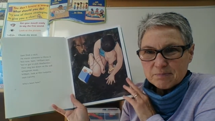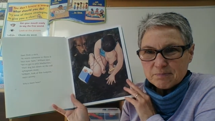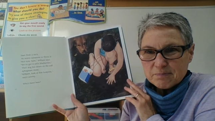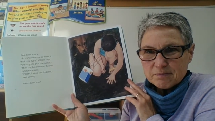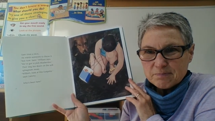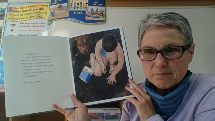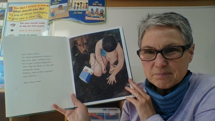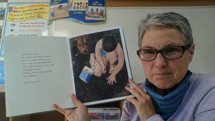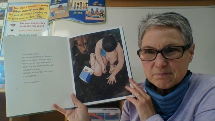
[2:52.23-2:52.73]

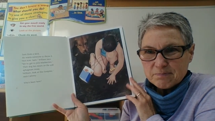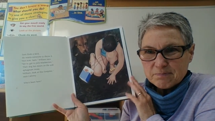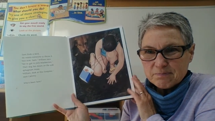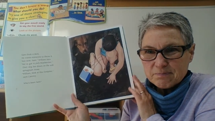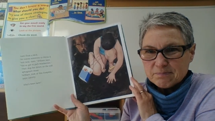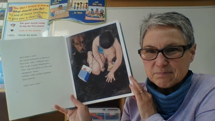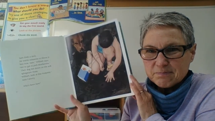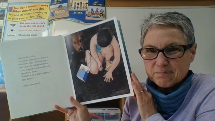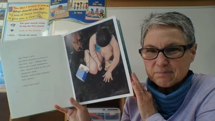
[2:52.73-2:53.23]

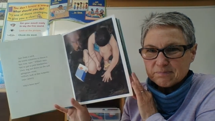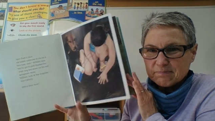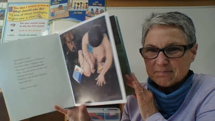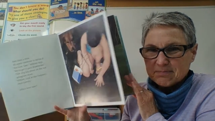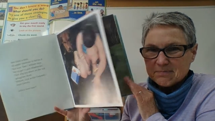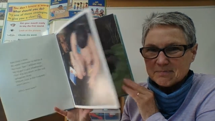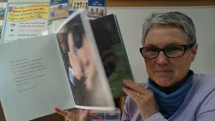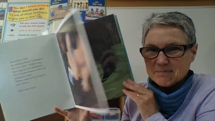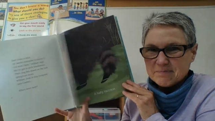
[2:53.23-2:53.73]

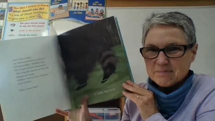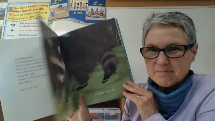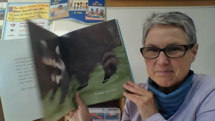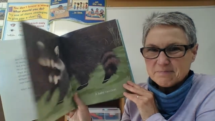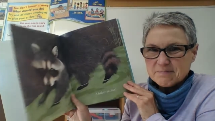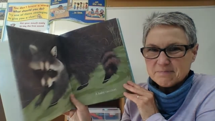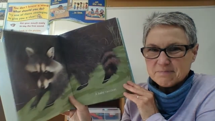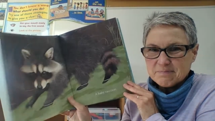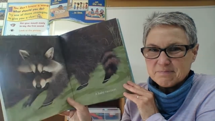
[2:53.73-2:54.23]

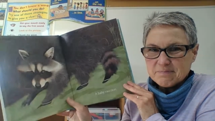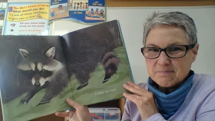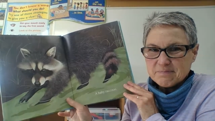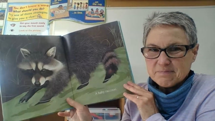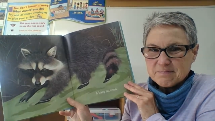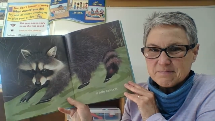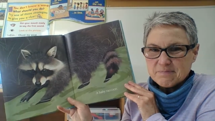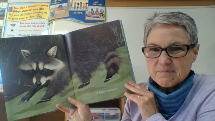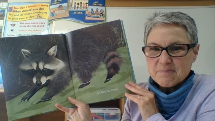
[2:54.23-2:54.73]

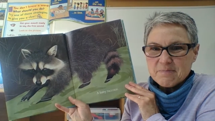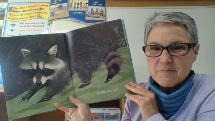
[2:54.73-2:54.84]
Nothing is said.